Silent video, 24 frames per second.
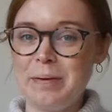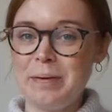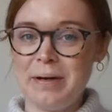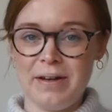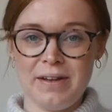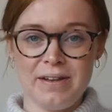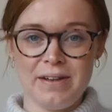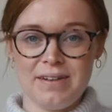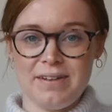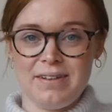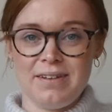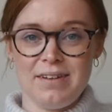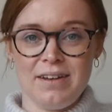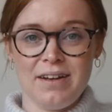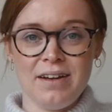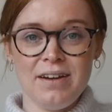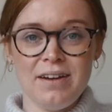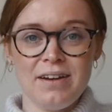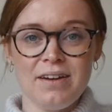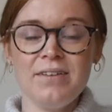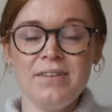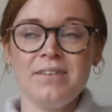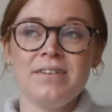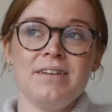but you
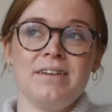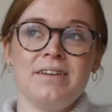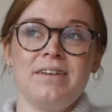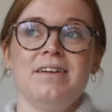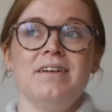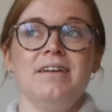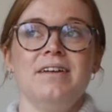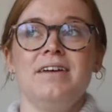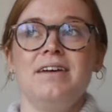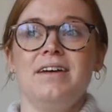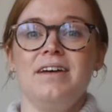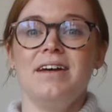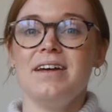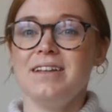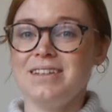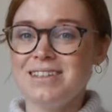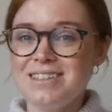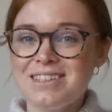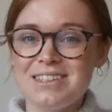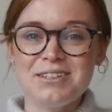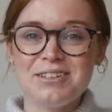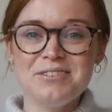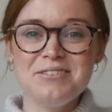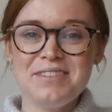know, it's
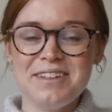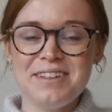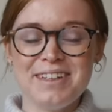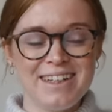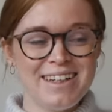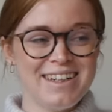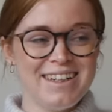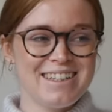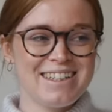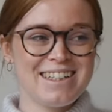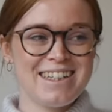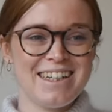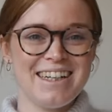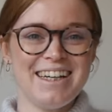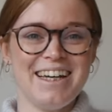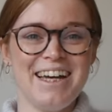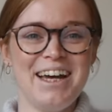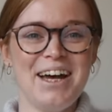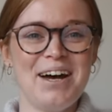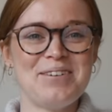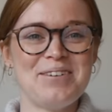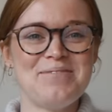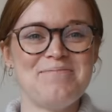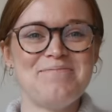still finished.
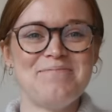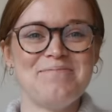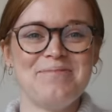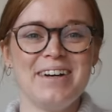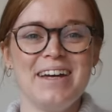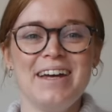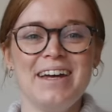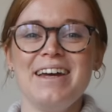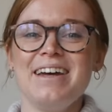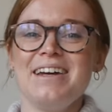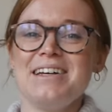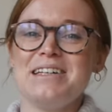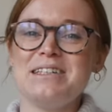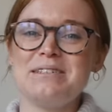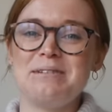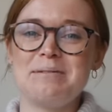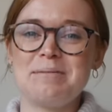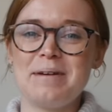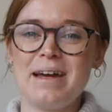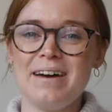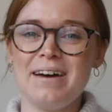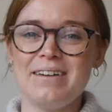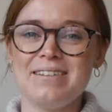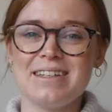So I'm
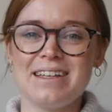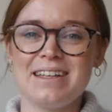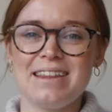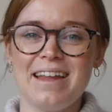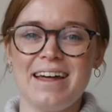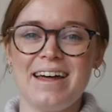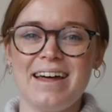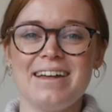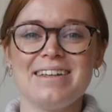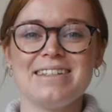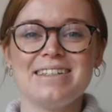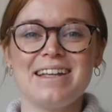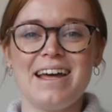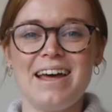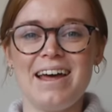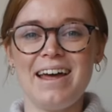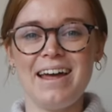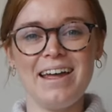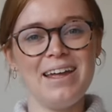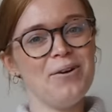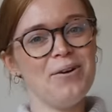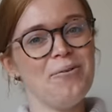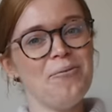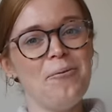counting that as
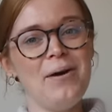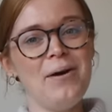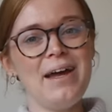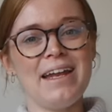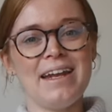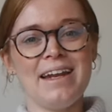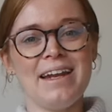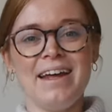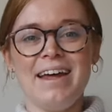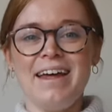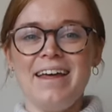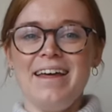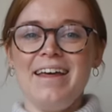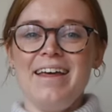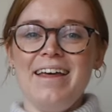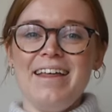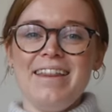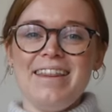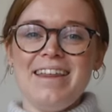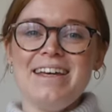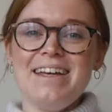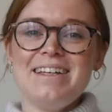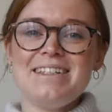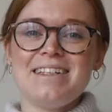a win.
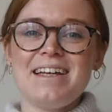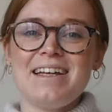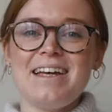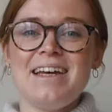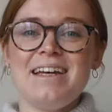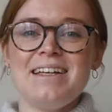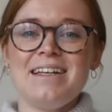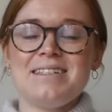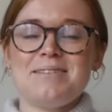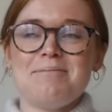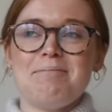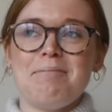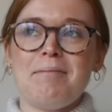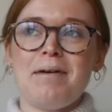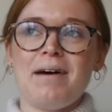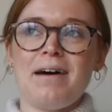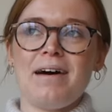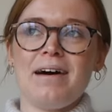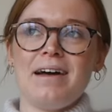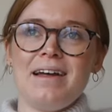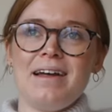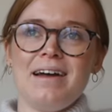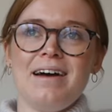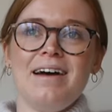This is
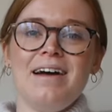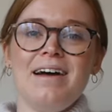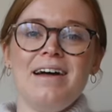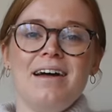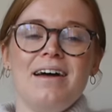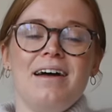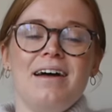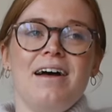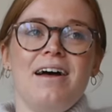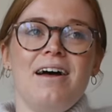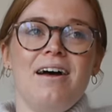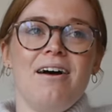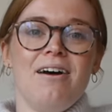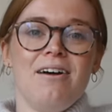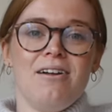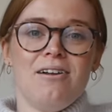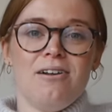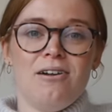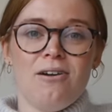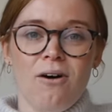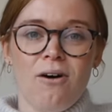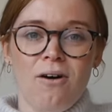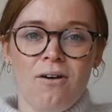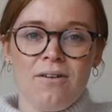my
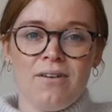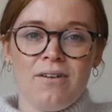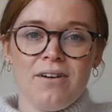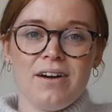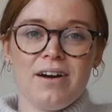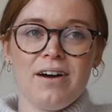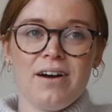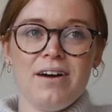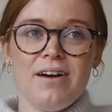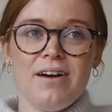long